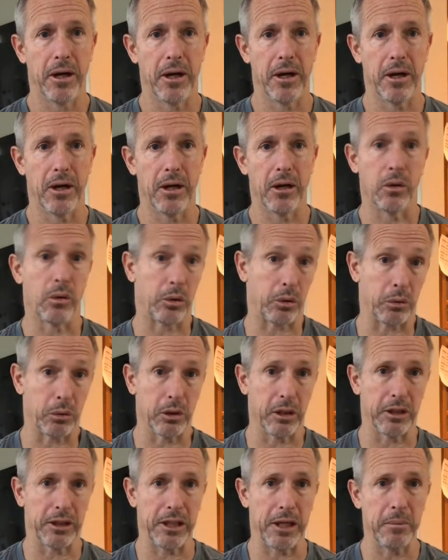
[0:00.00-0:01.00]
Uh, or
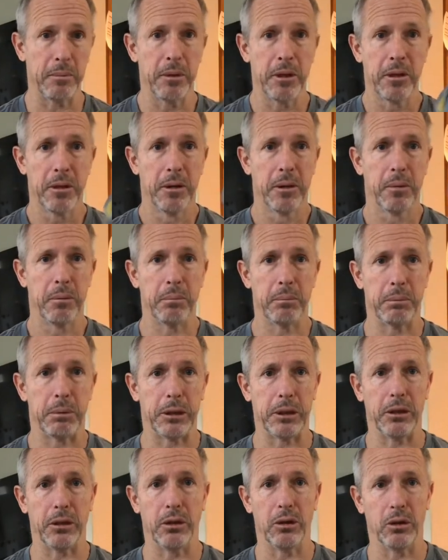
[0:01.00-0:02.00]
Gorilla Tape,
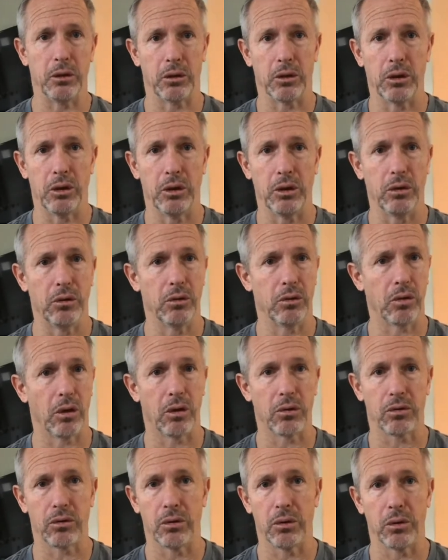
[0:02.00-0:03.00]
but you could use
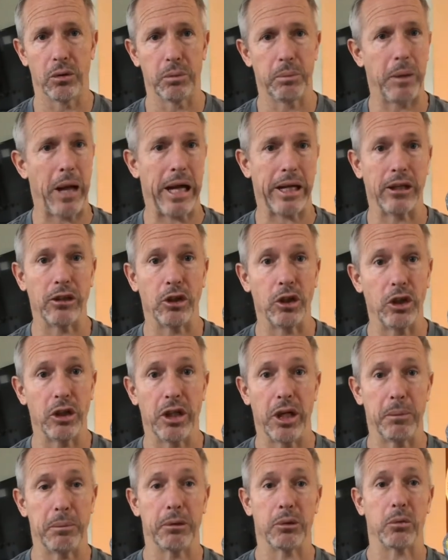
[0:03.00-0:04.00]
also packaging
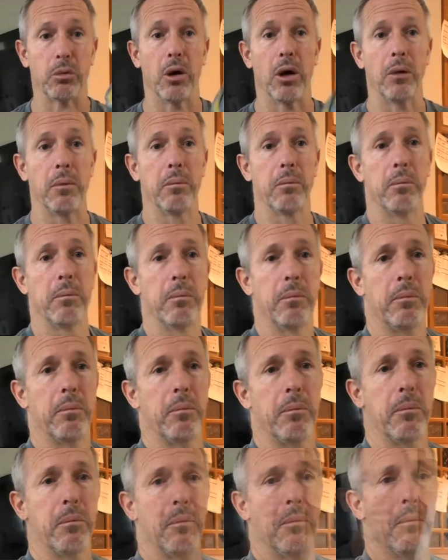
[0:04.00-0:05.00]
tape as well.
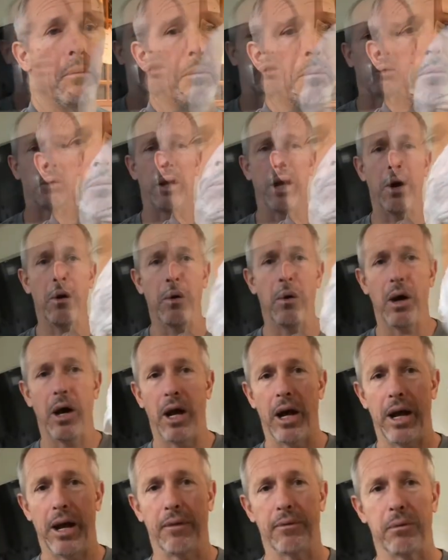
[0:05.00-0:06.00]
So now
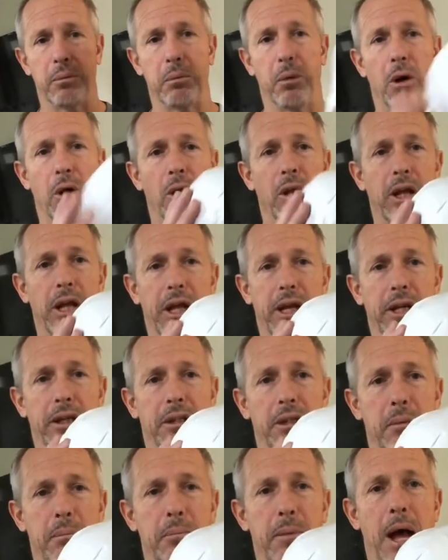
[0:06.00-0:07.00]
I have the ball, and
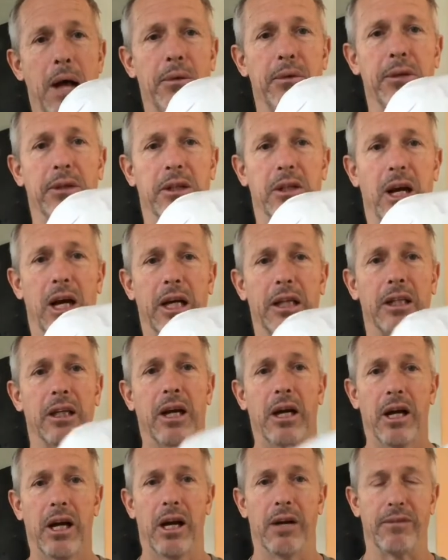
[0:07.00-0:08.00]
it's about the size
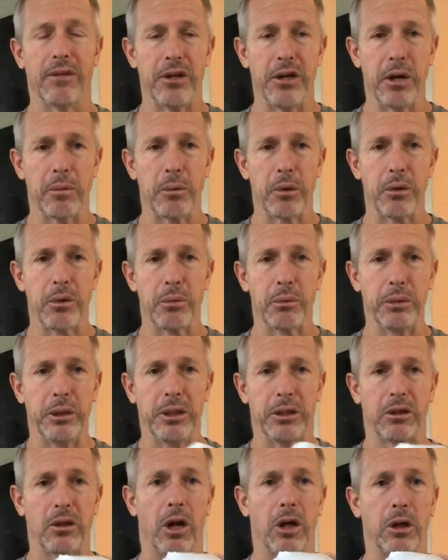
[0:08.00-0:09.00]
of a number three
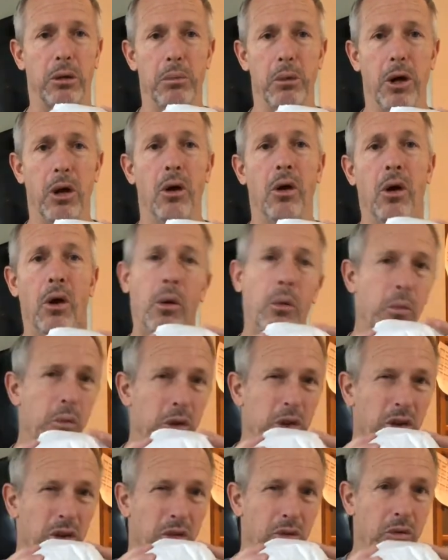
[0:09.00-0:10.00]
soccer ball,
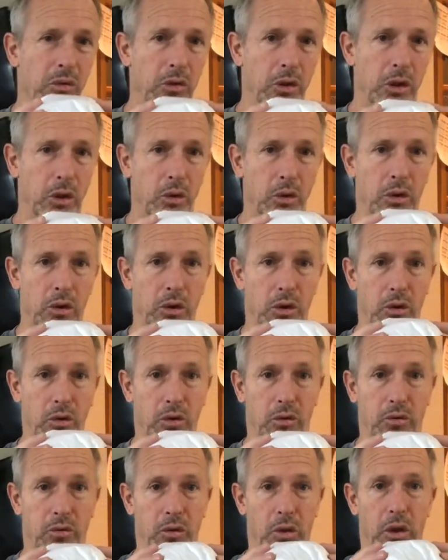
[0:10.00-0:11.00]
which is
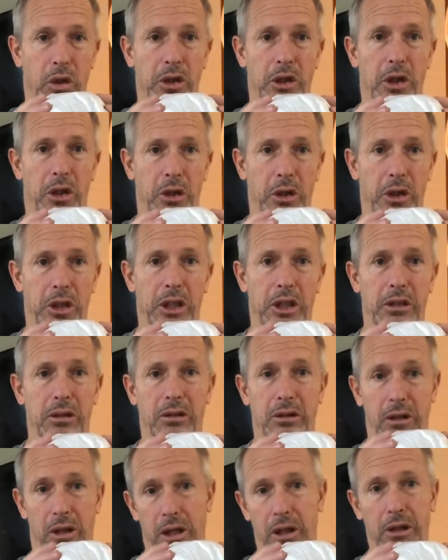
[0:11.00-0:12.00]
used for our younger
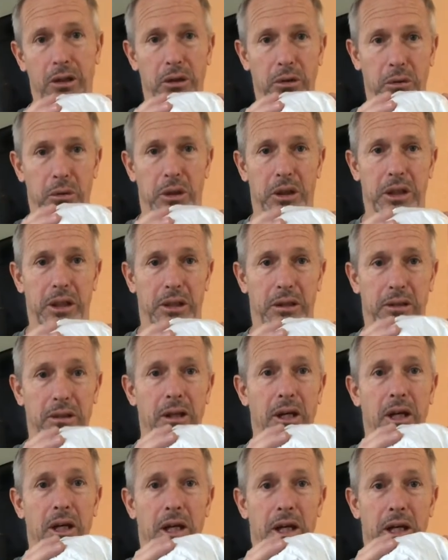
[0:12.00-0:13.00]
kids, uh, U six,
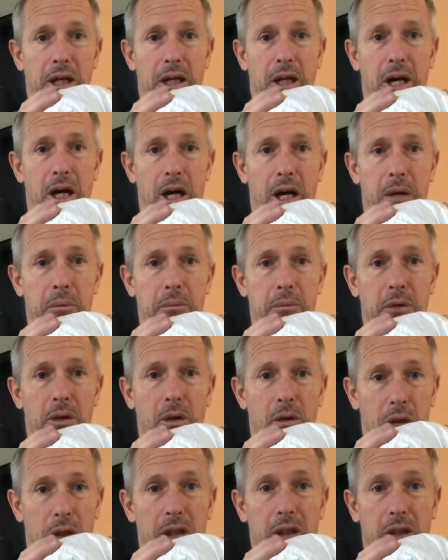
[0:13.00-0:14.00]
um,
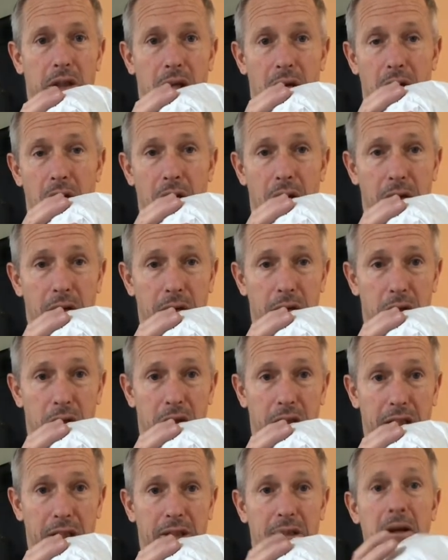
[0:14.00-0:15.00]
or kids under
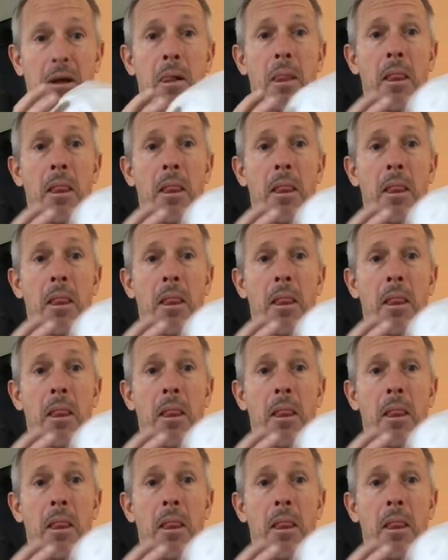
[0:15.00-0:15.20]
six.